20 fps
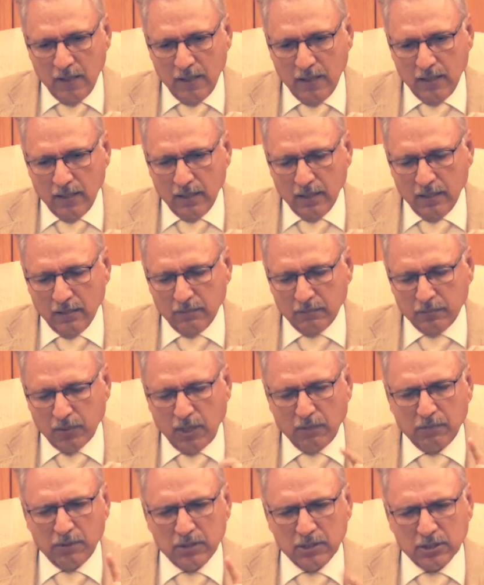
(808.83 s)

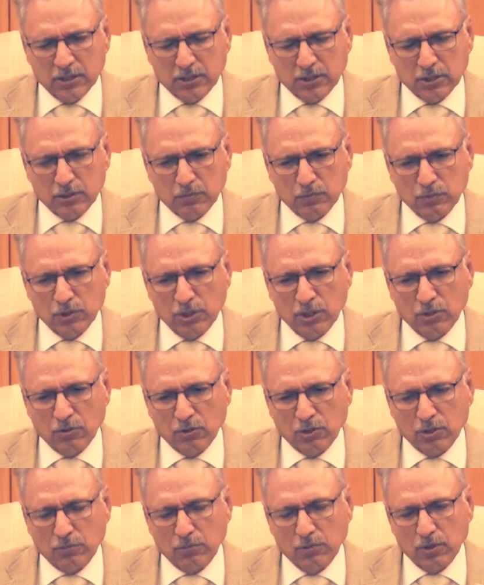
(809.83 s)
Probably Justice Munir
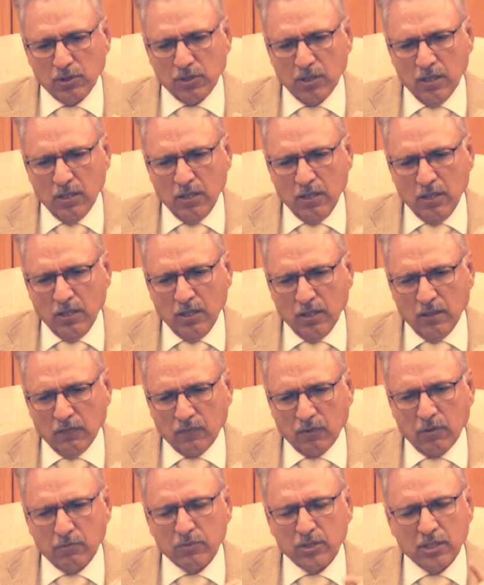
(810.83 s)
wrote a book,
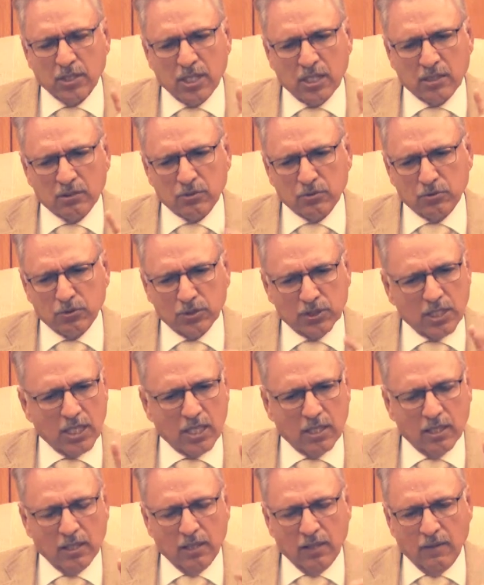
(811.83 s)
From Jinnah to
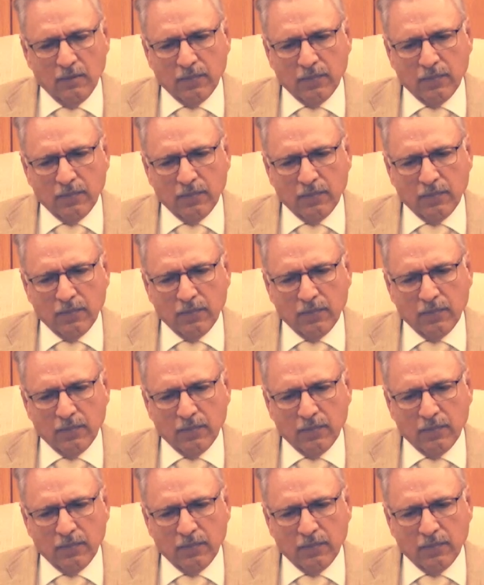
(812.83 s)
Zia.